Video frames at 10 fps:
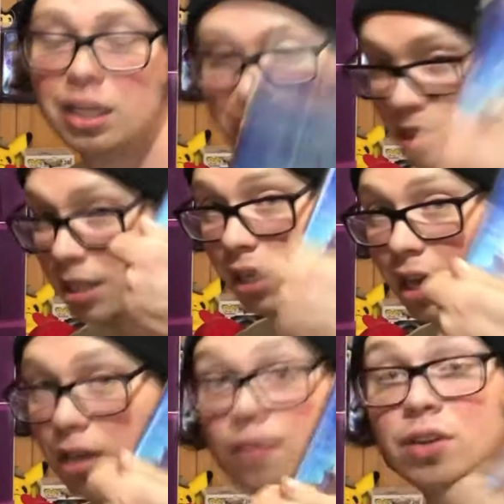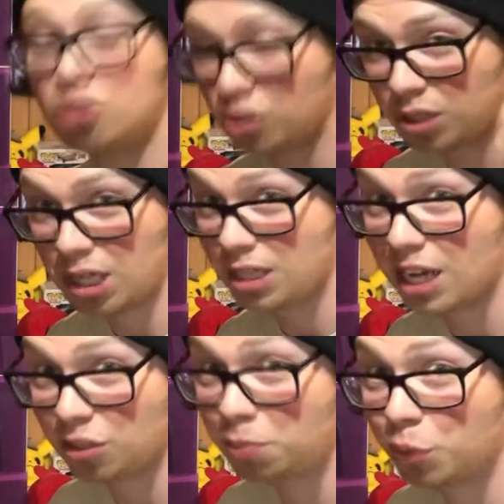Disneyland Adventures is
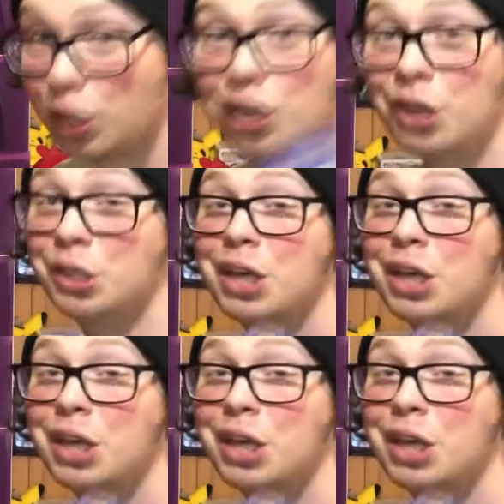actually pretty good.